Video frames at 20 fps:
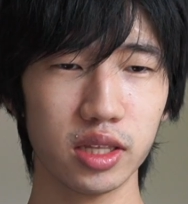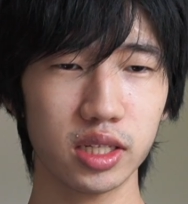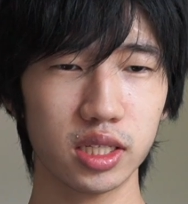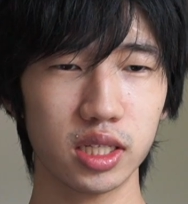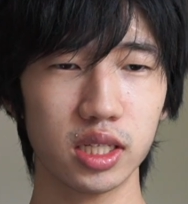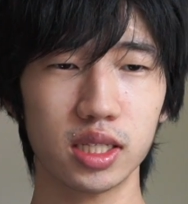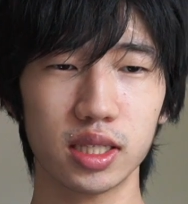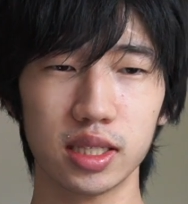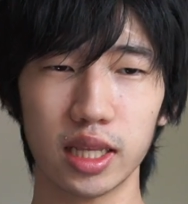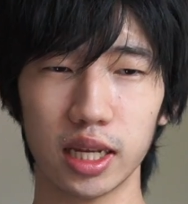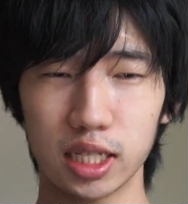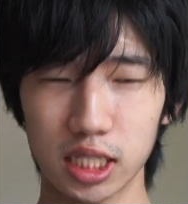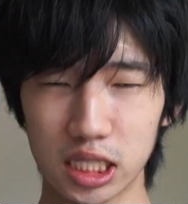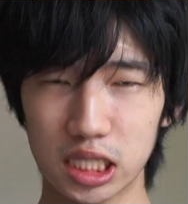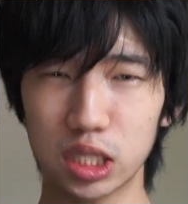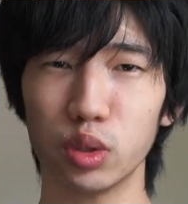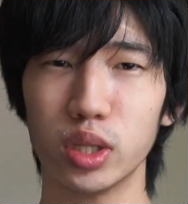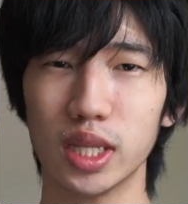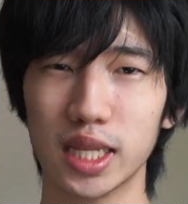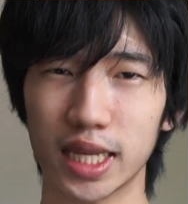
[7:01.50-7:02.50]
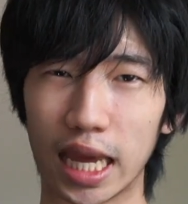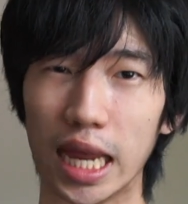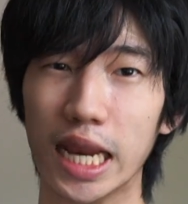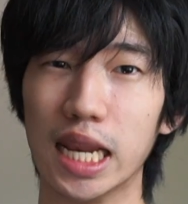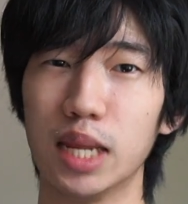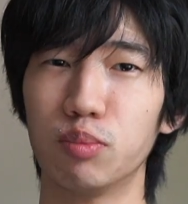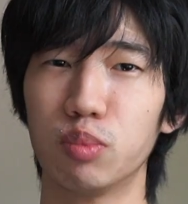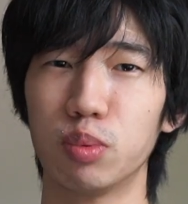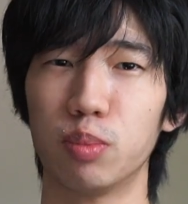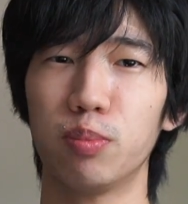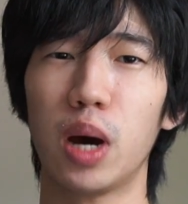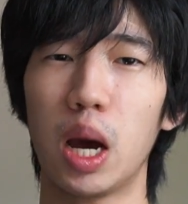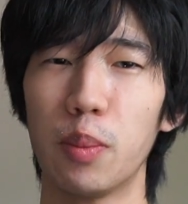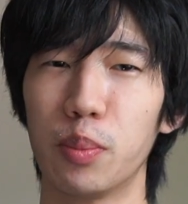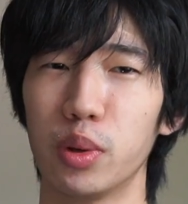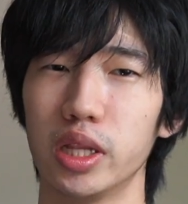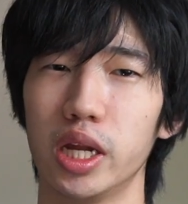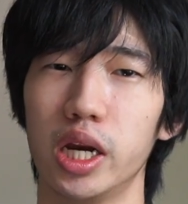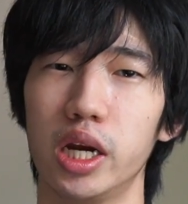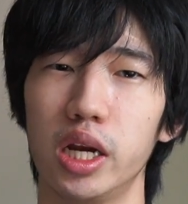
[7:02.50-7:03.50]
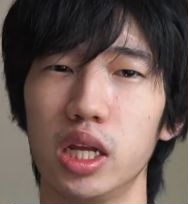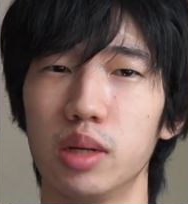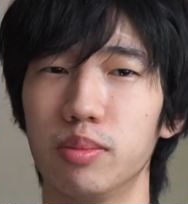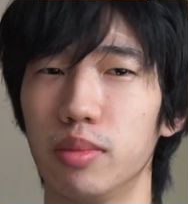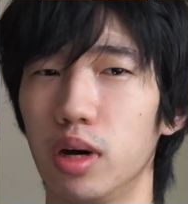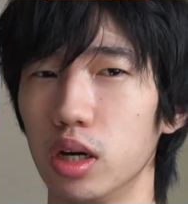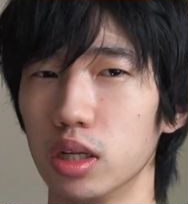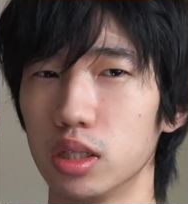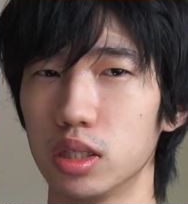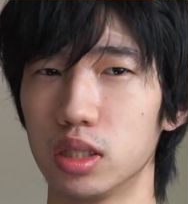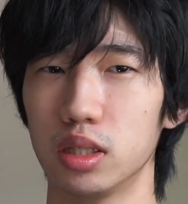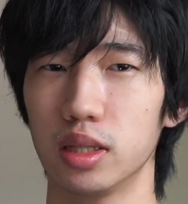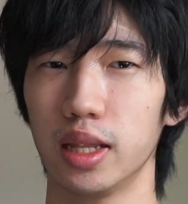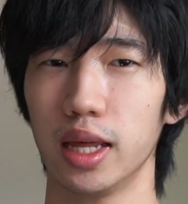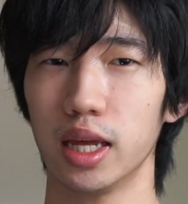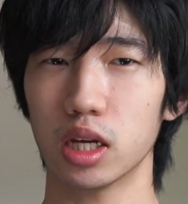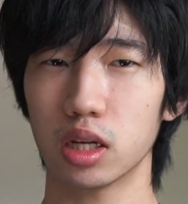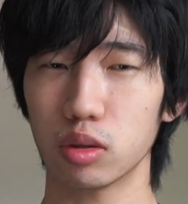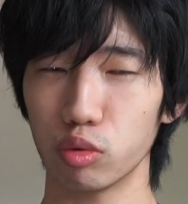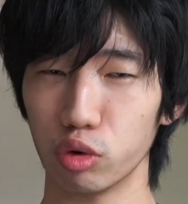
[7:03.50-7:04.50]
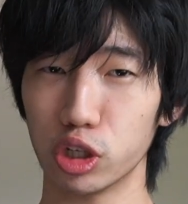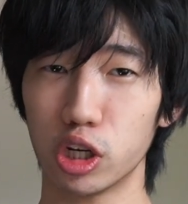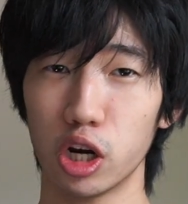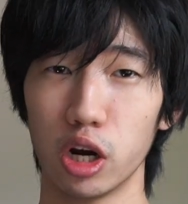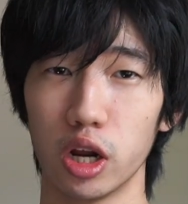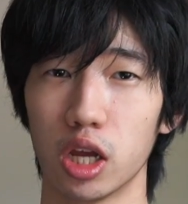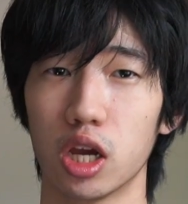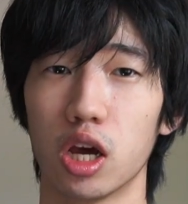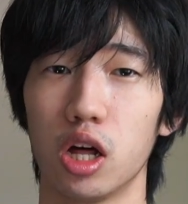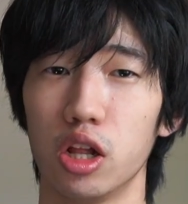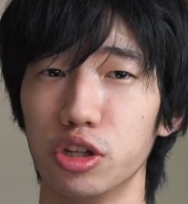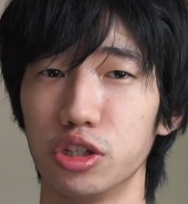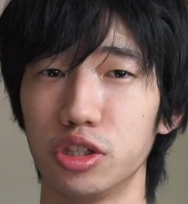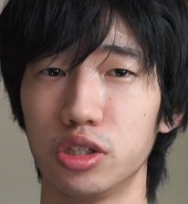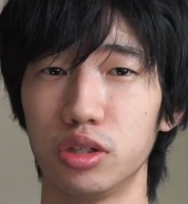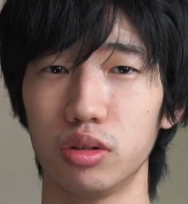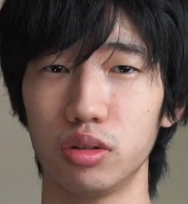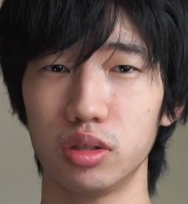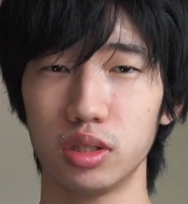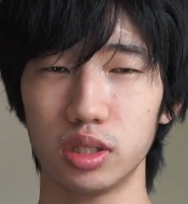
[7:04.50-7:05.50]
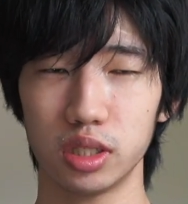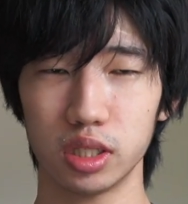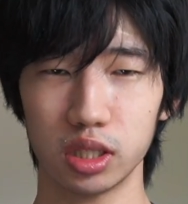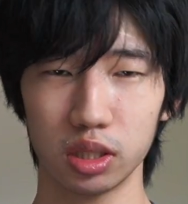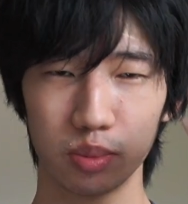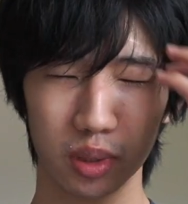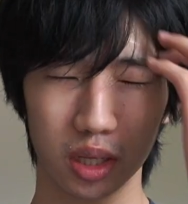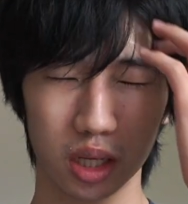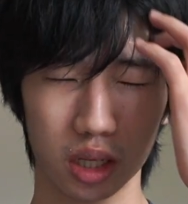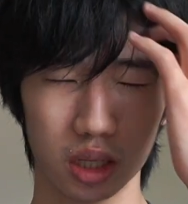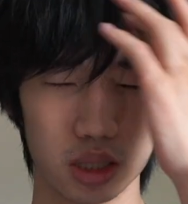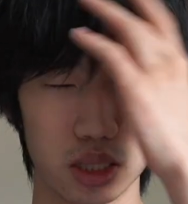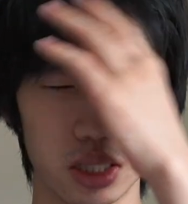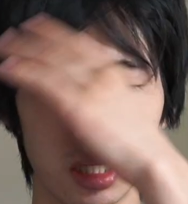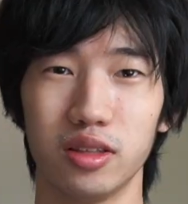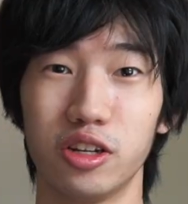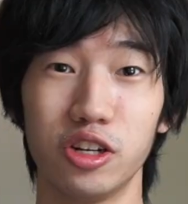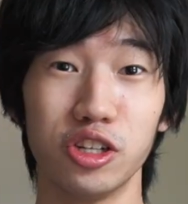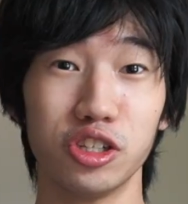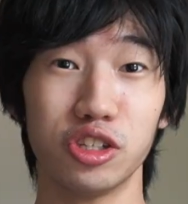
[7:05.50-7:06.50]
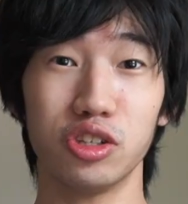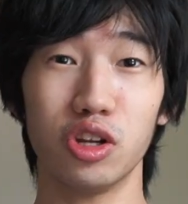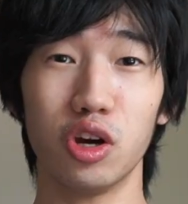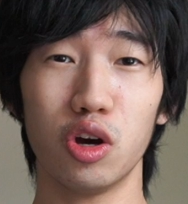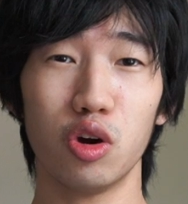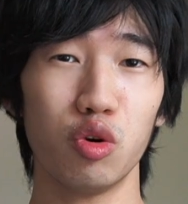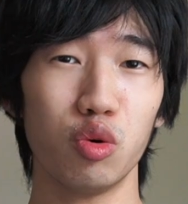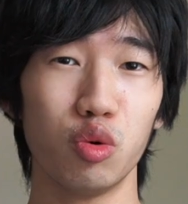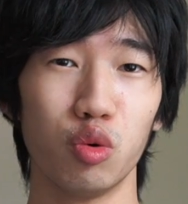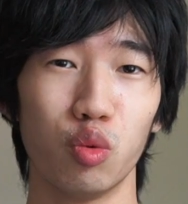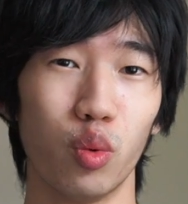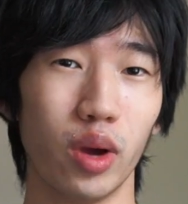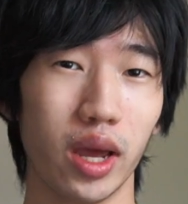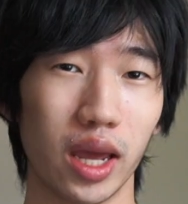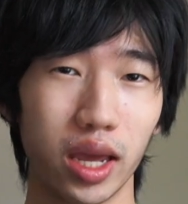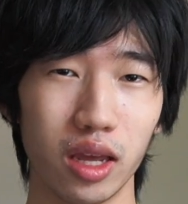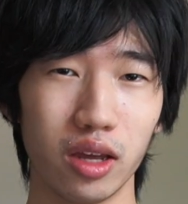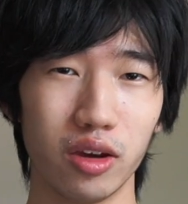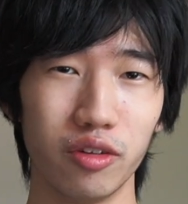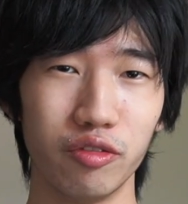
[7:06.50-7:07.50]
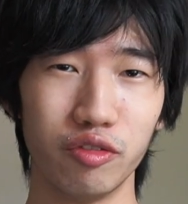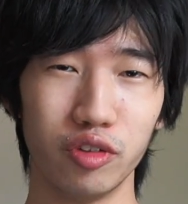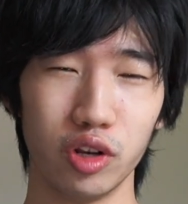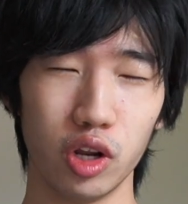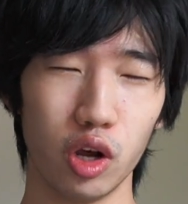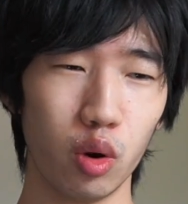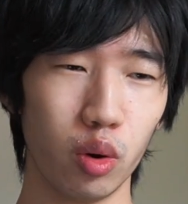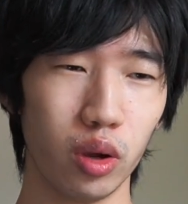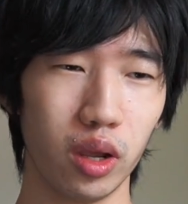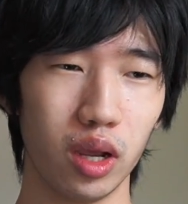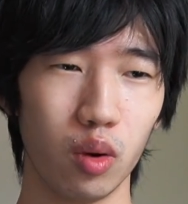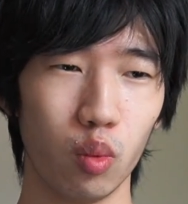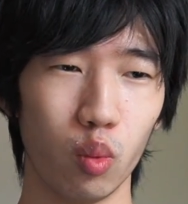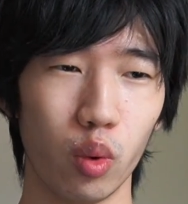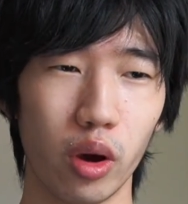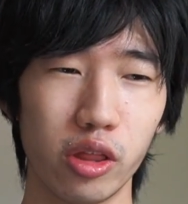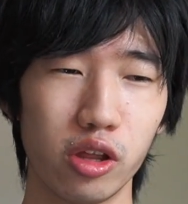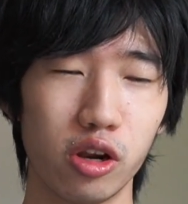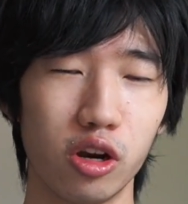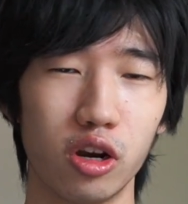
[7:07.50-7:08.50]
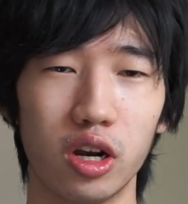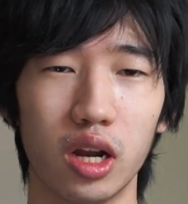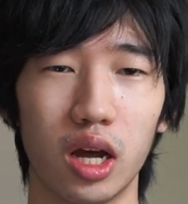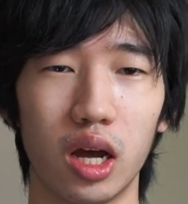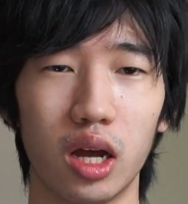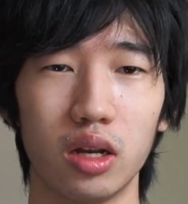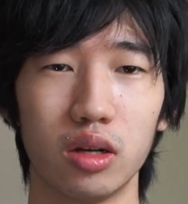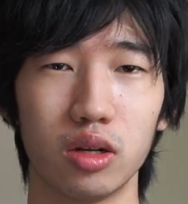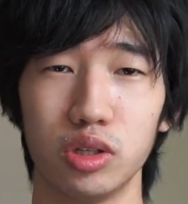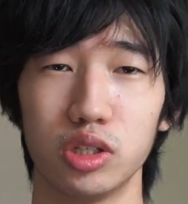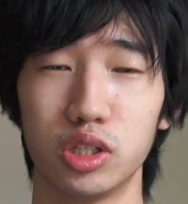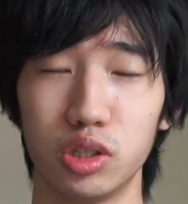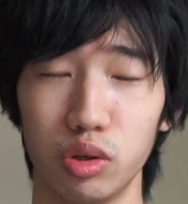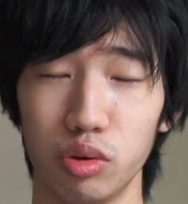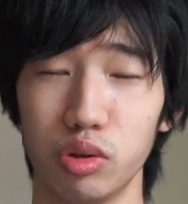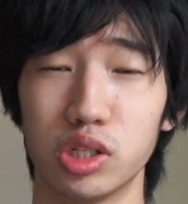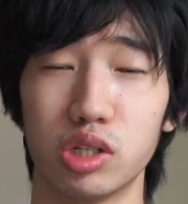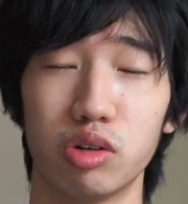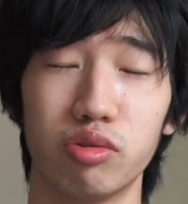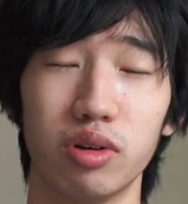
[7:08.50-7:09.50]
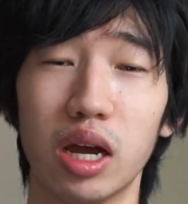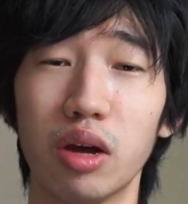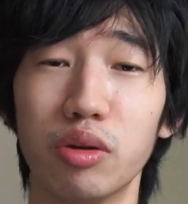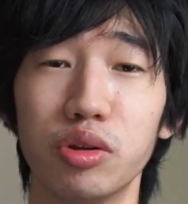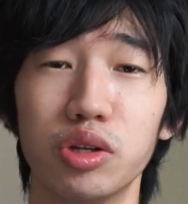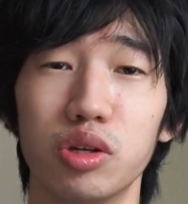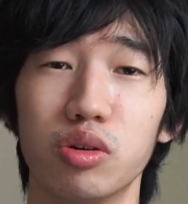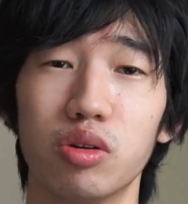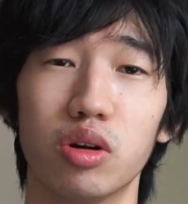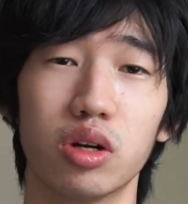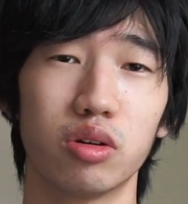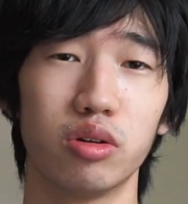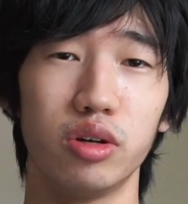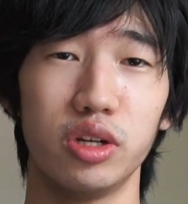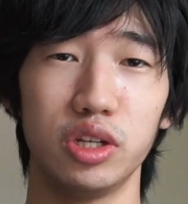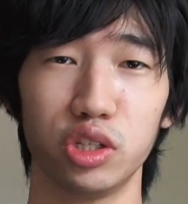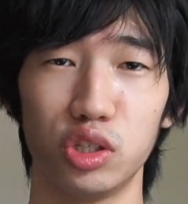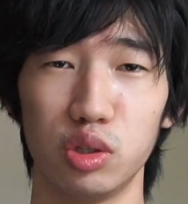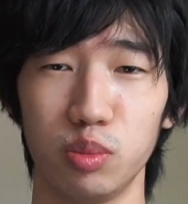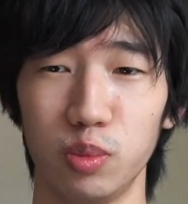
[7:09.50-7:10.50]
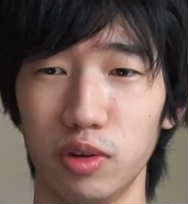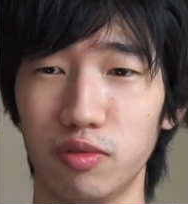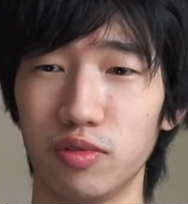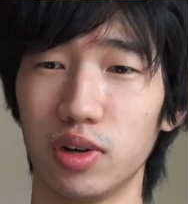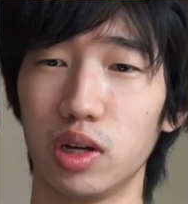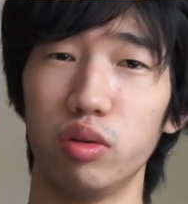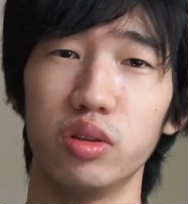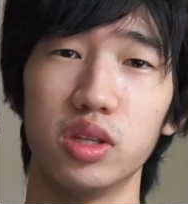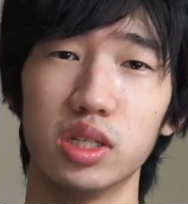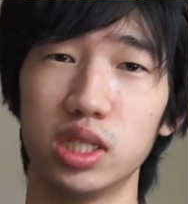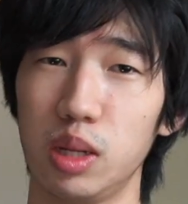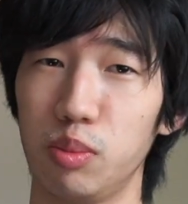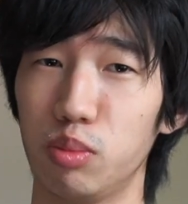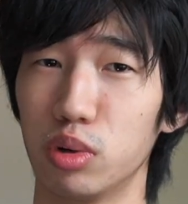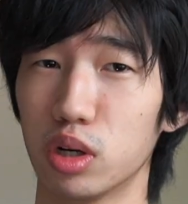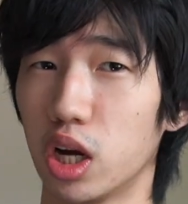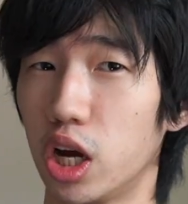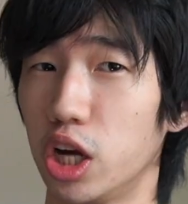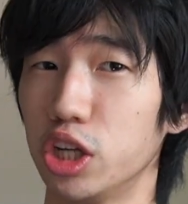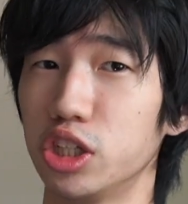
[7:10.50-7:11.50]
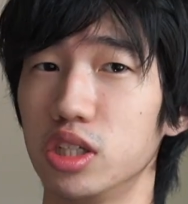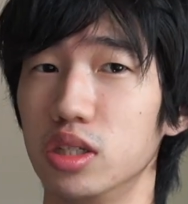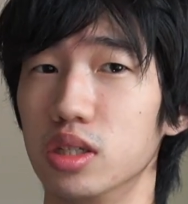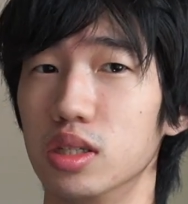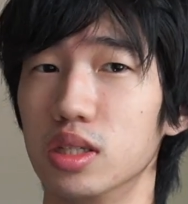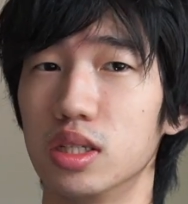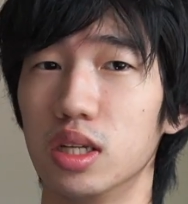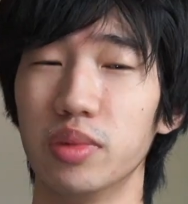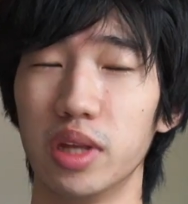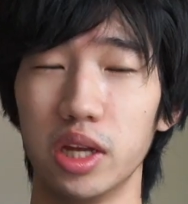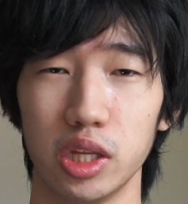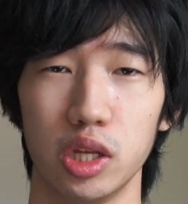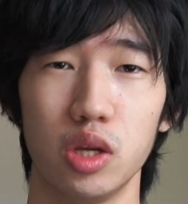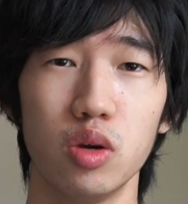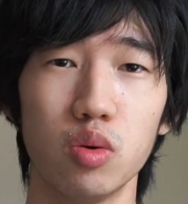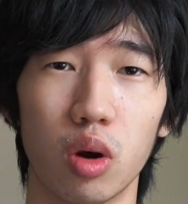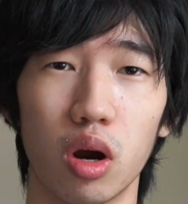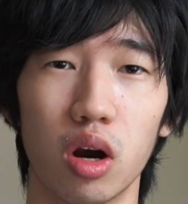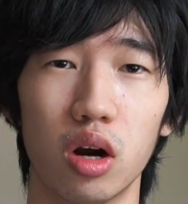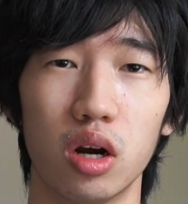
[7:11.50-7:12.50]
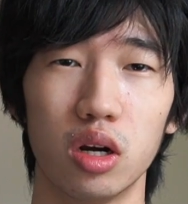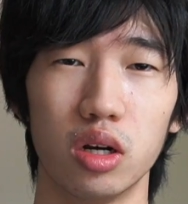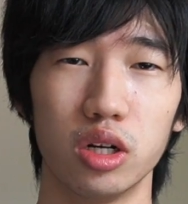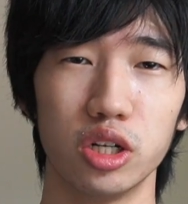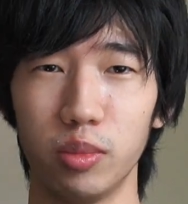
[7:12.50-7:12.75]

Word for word: this is like slowly gaining popularity amongst like returning college students, is because there's no way of knowing whether or not students around you are going to be following the same precautions that you are,